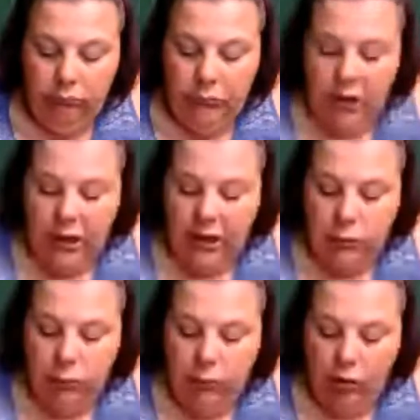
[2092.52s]
just
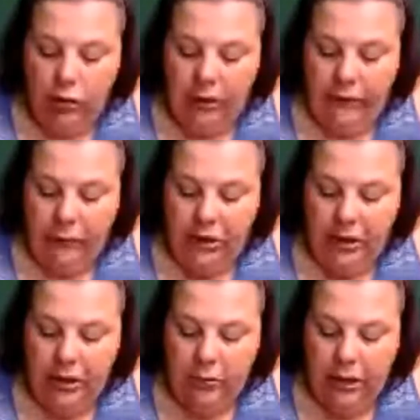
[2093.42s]
walked away from the
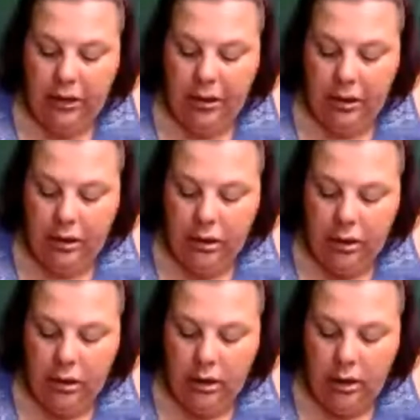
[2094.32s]
situation,
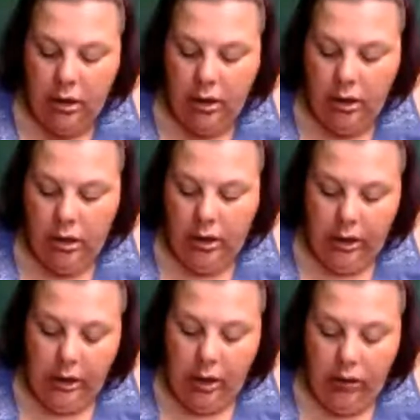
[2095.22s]

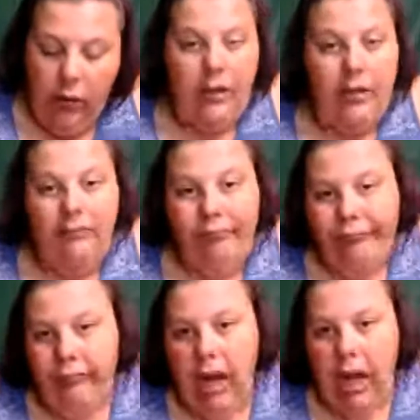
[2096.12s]
and
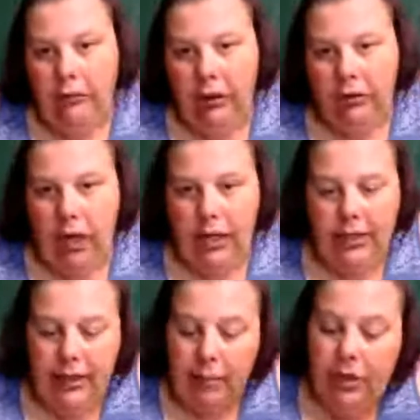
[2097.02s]
I regret
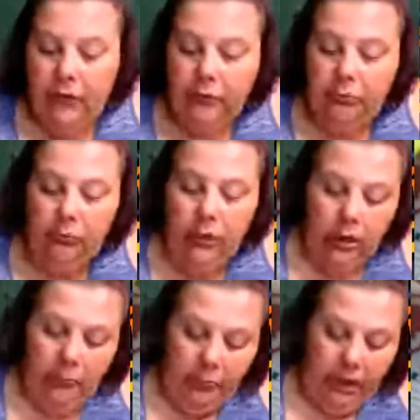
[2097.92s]
some of them
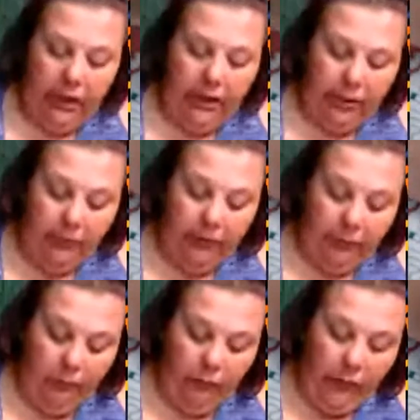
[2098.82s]
because some of
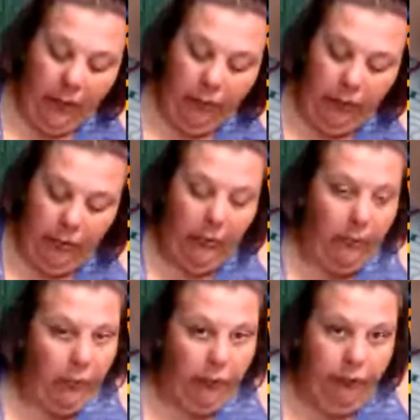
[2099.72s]
them, we were,
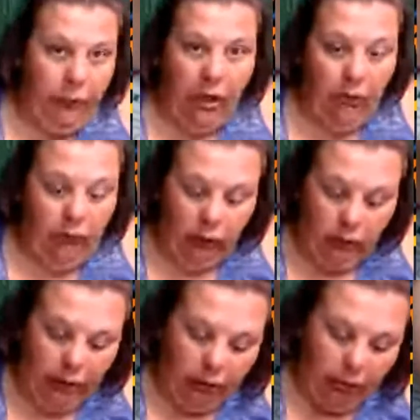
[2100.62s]

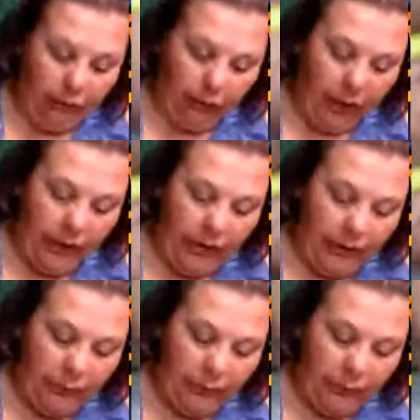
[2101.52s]
really close friends,